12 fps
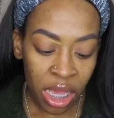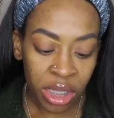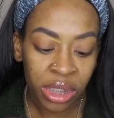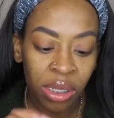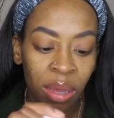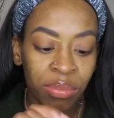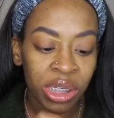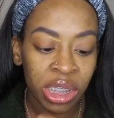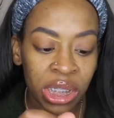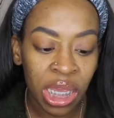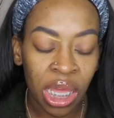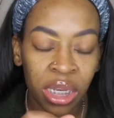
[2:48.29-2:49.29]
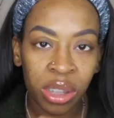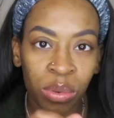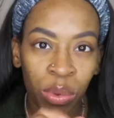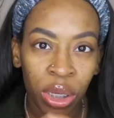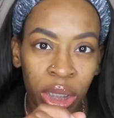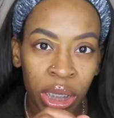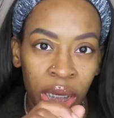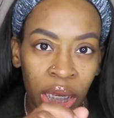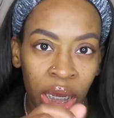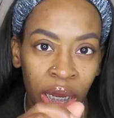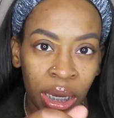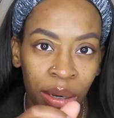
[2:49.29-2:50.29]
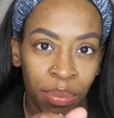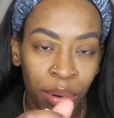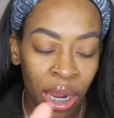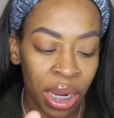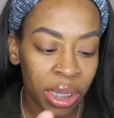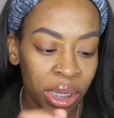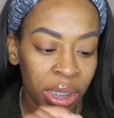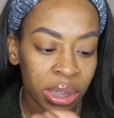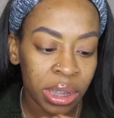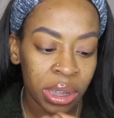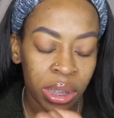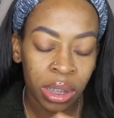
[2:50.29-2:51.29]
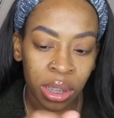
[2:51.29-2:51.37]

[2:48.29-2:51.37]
So I'm just kind of swirling it in the product,